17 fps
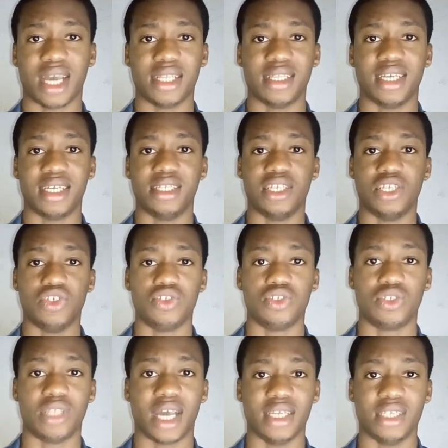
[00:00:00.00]
and then they
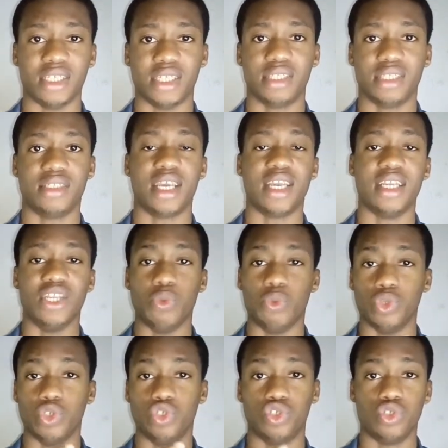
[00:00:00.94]
used and then they
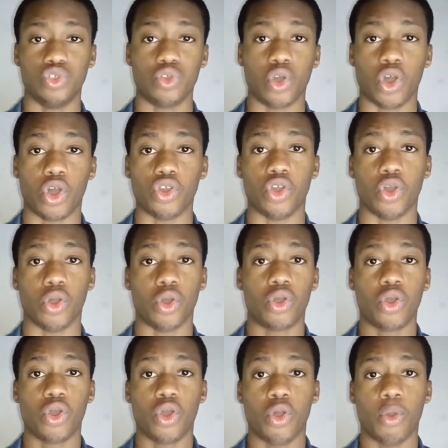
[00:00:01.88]
withdrew all
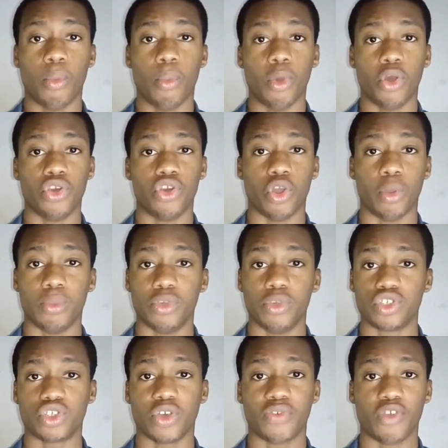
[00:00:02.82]
your money or
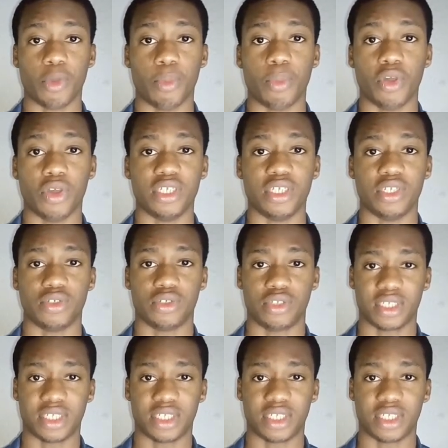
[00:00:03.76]
most of your money.